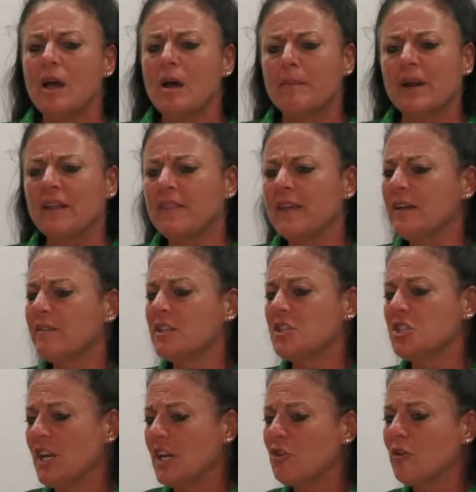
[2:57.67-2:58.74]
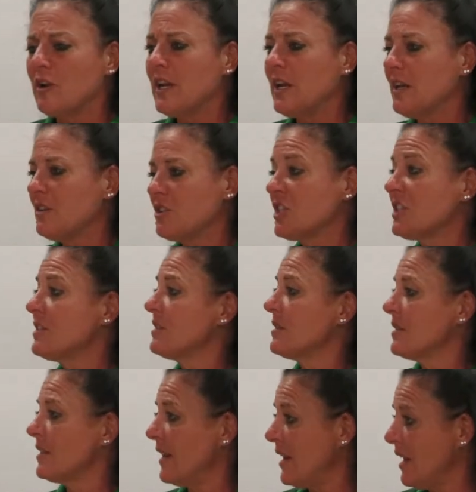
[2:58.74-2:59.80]
But I think generally just
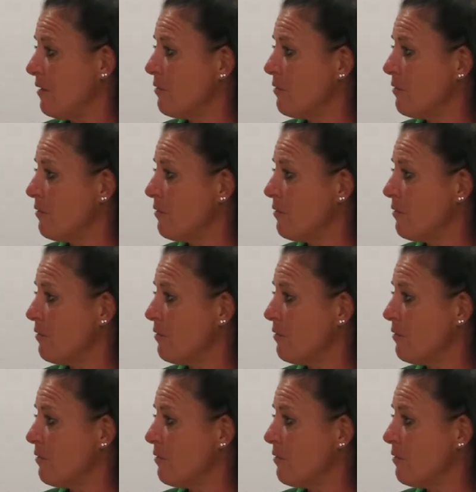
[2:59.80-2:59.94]
the love